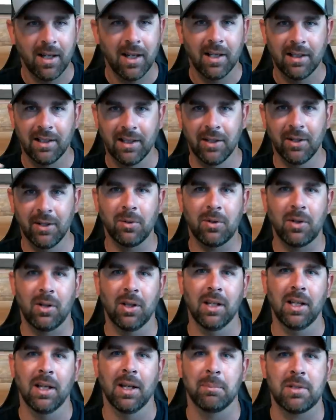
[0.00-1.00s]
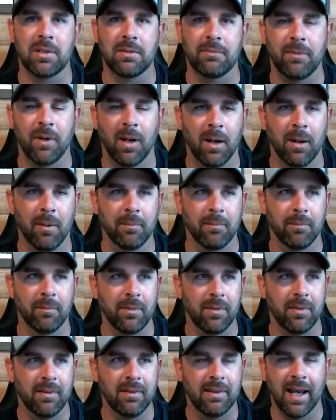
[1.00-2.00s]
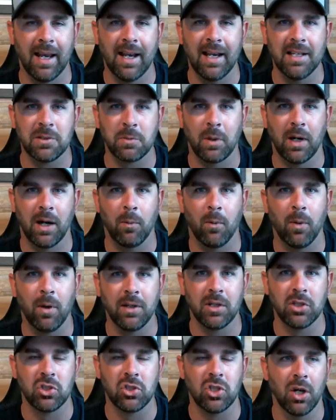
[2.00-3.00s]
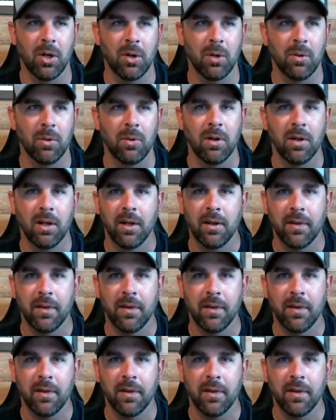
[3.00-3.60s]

little clips from days where I wanted to show